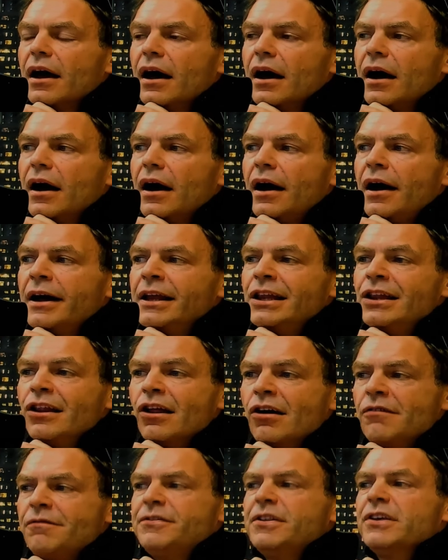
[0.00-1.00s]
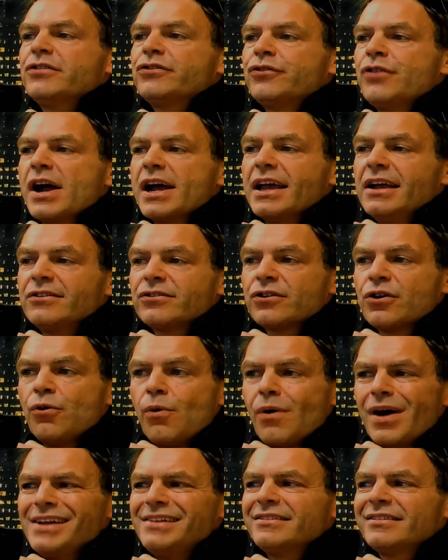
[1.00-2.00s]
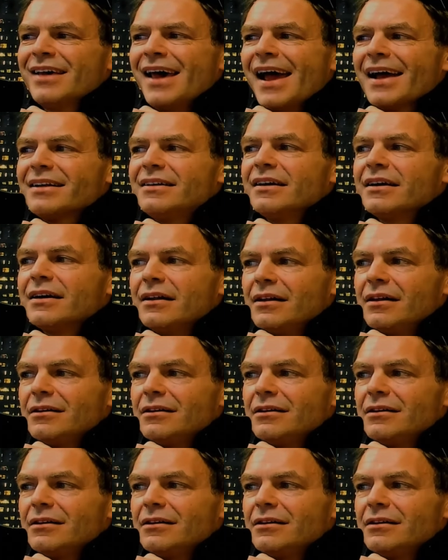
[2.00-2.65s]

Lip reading: I love this track. It's quite technical